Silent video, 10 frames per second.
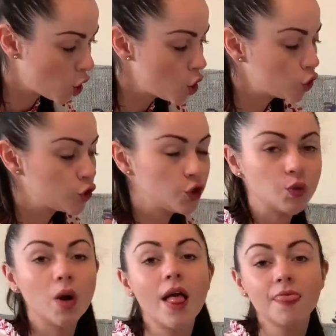So
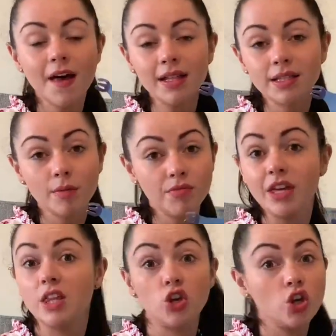that's something
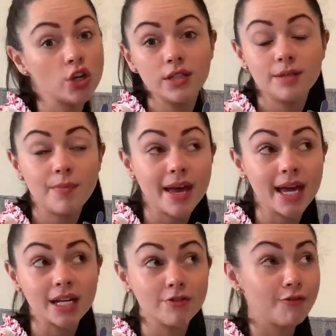that you could spend
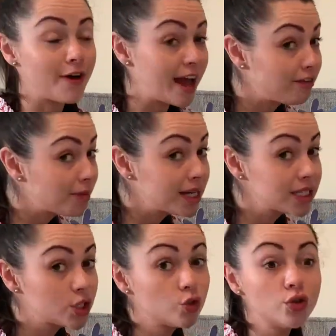5 minutes
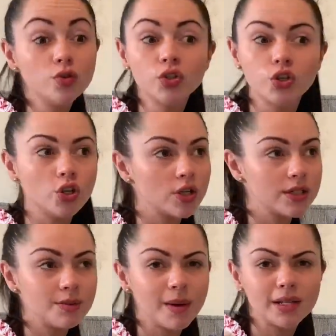on, or you could
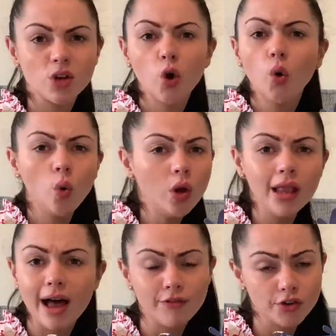spend a whole
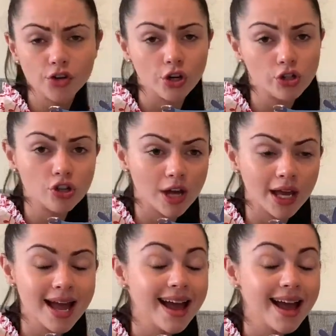afternoon doing.